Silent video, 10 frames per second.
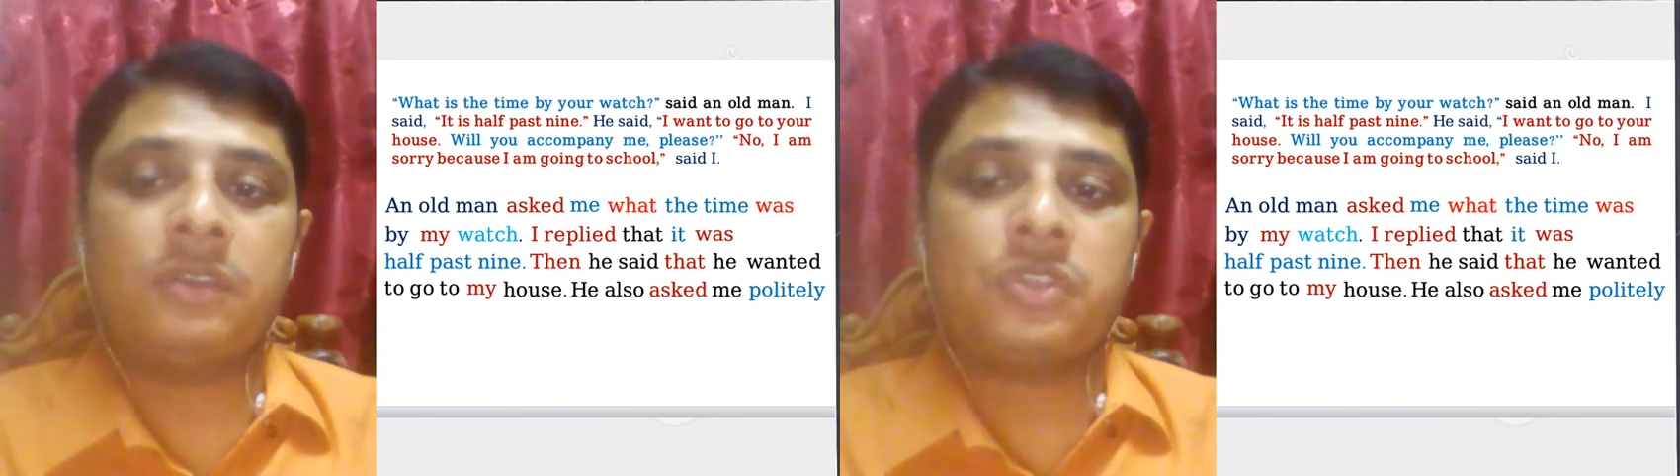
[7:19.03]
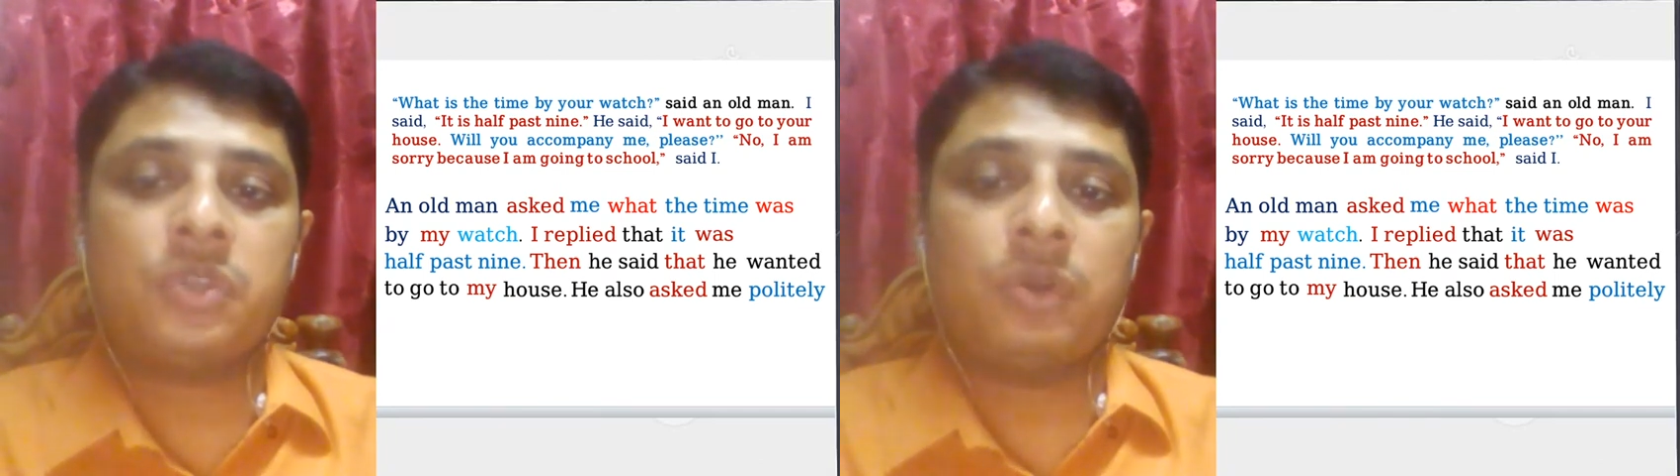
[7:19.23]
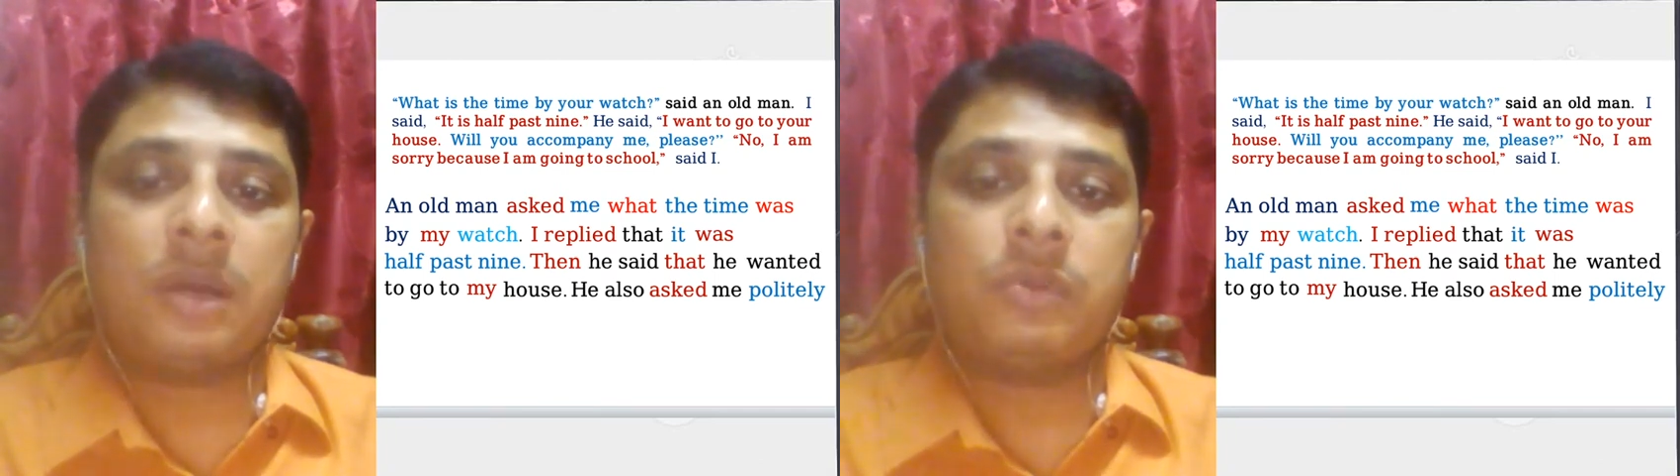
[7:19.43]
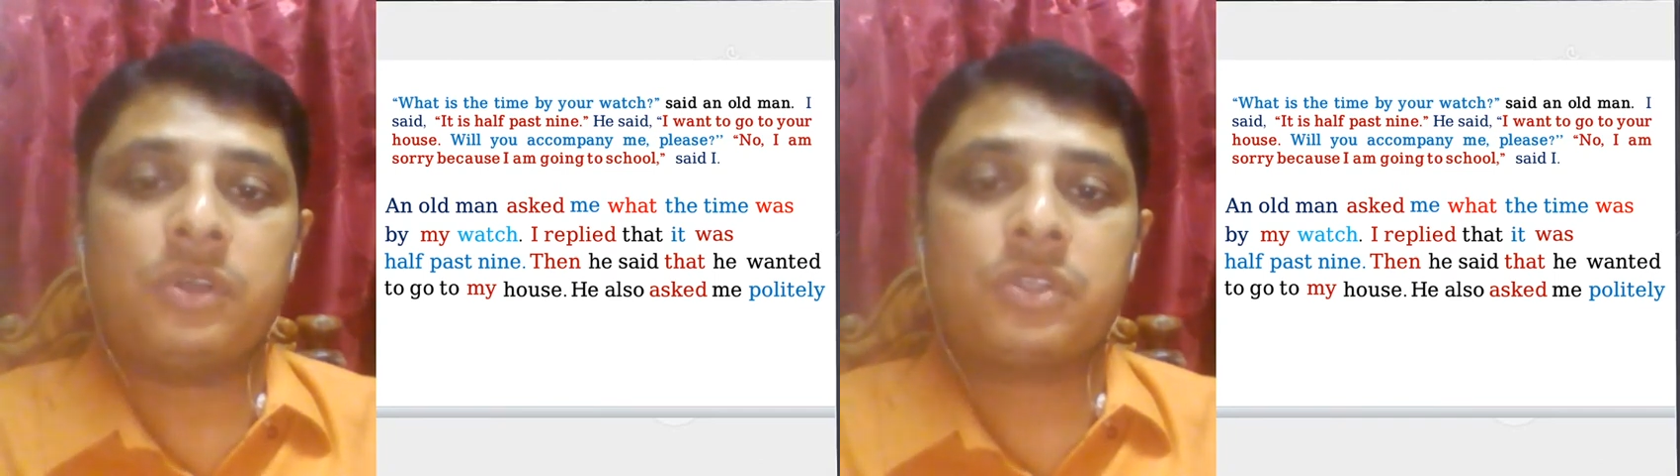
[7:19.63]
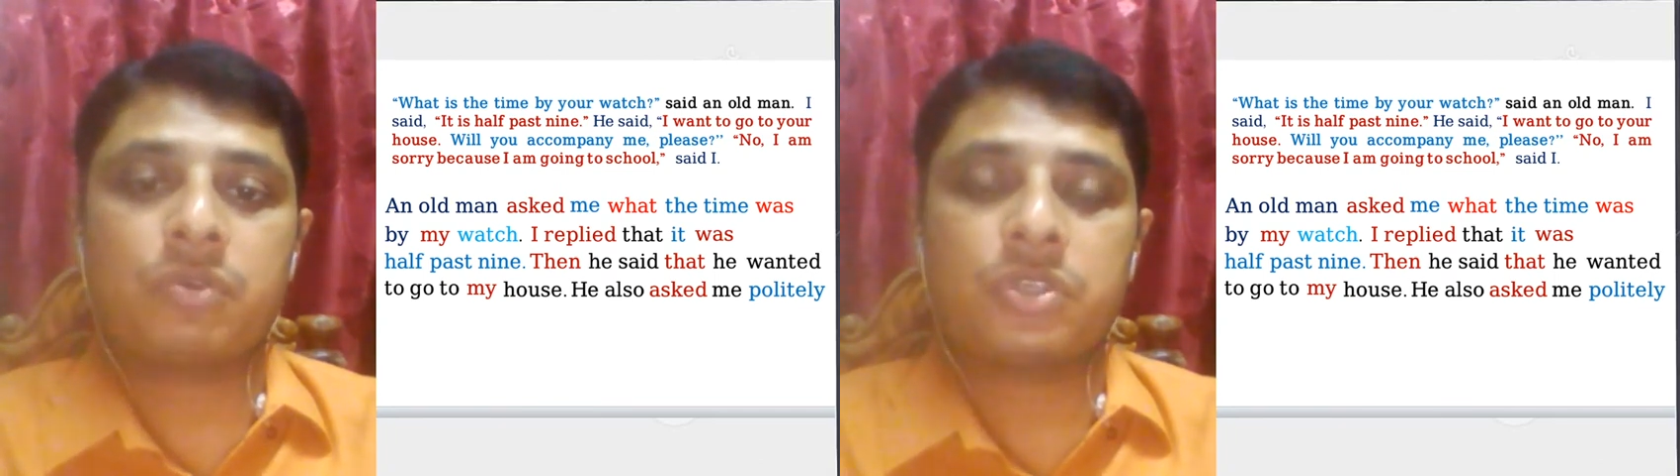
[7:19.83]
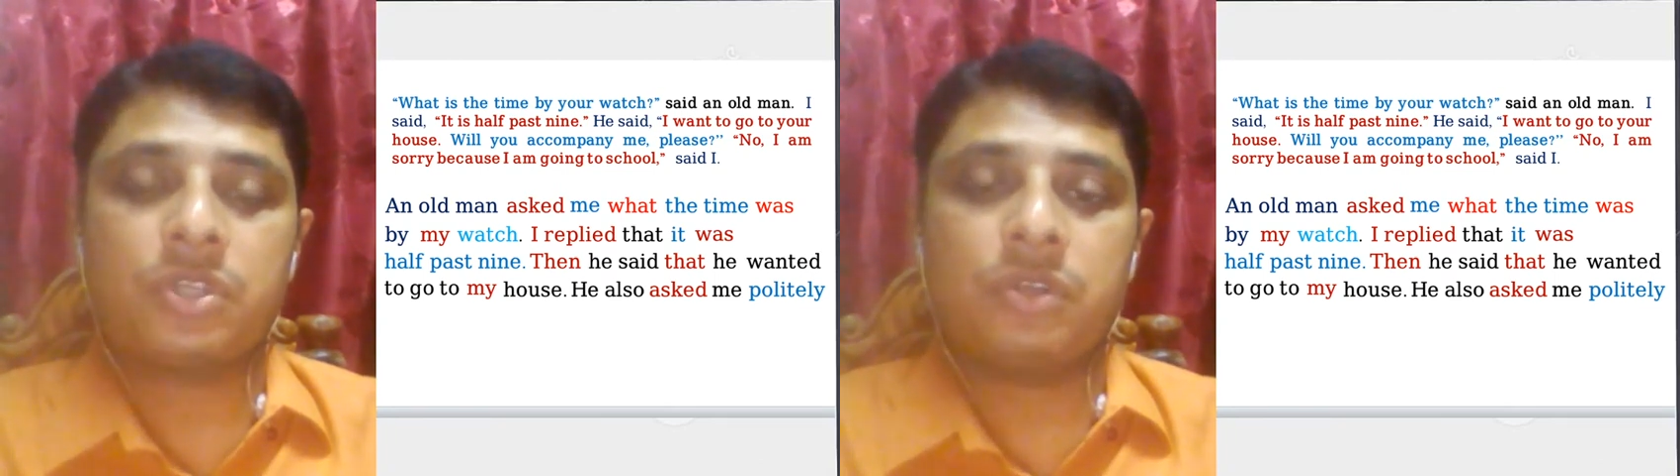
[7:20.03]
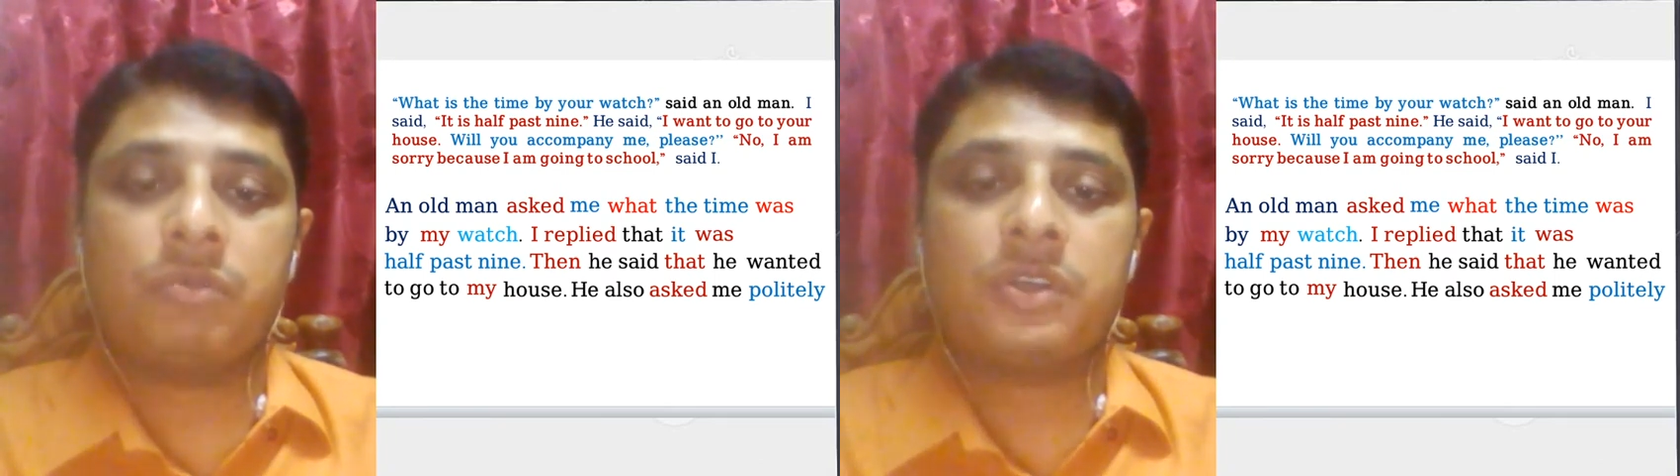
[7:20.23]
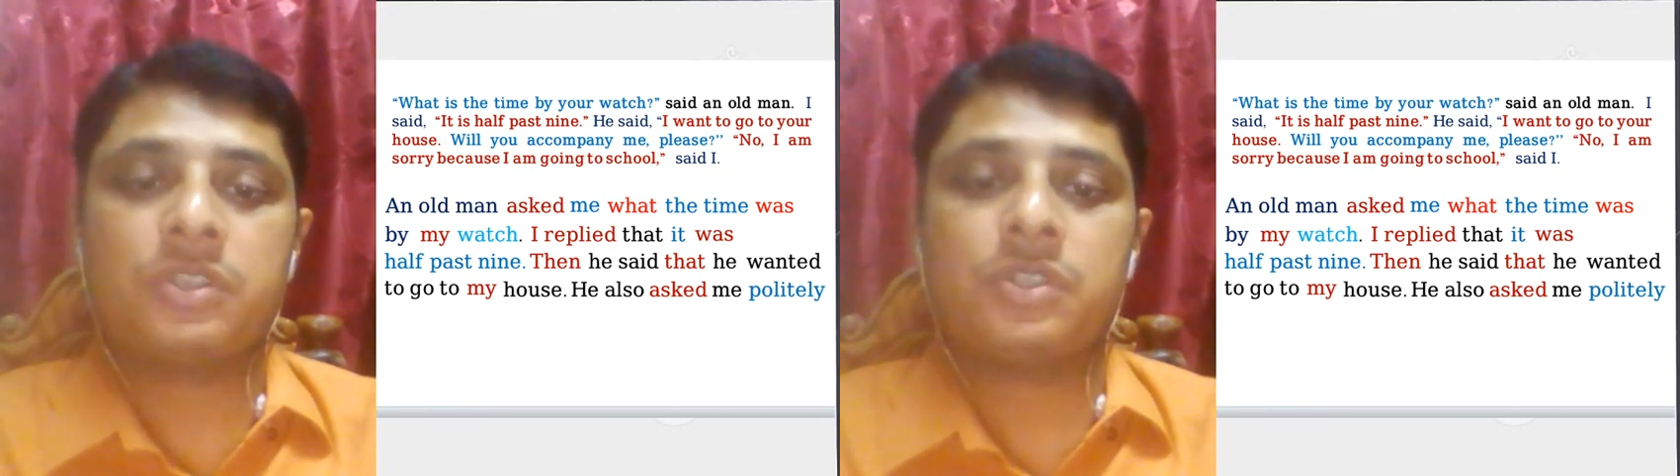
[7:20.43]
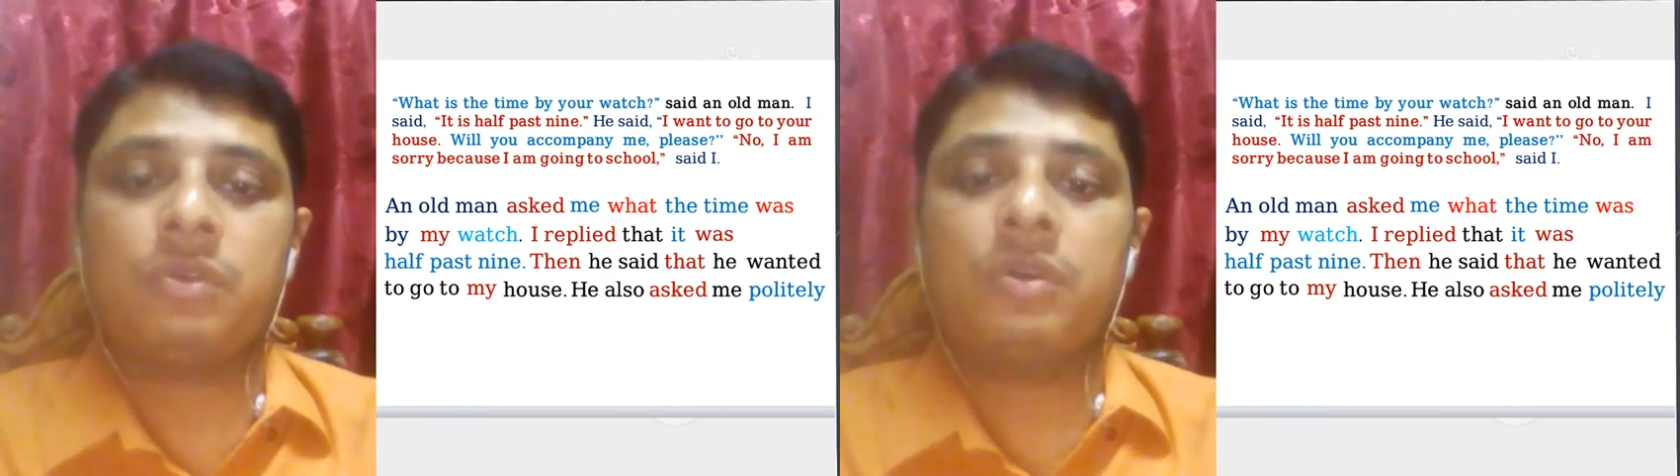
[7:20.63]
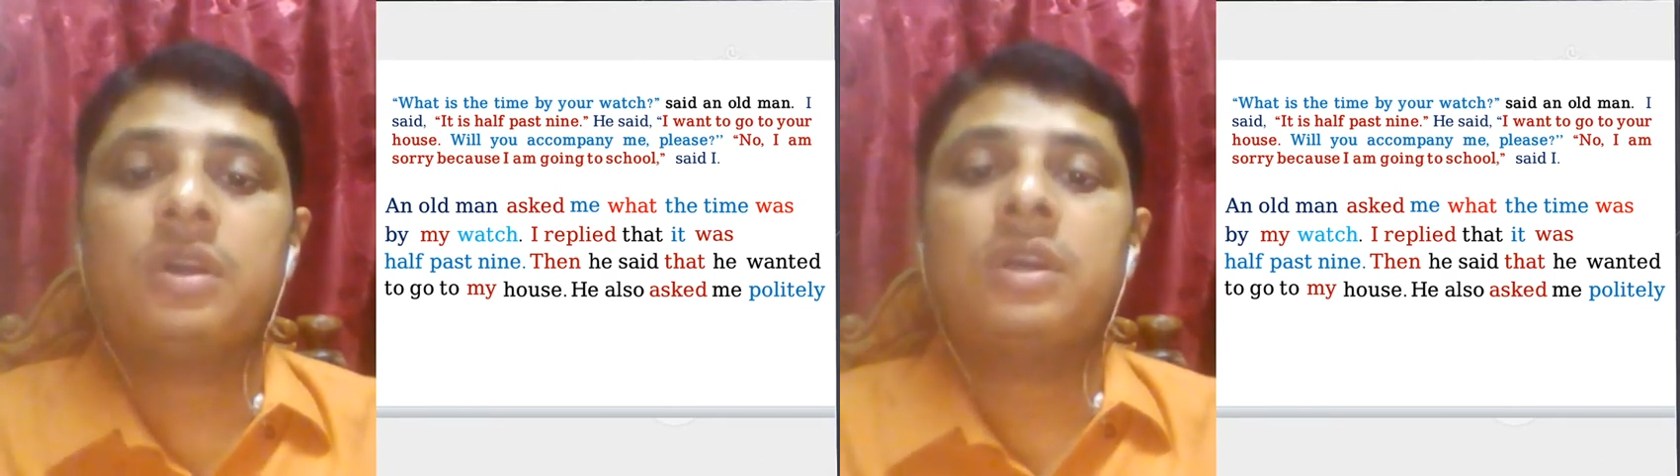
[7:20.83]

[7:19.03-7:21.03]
is no W is question word, so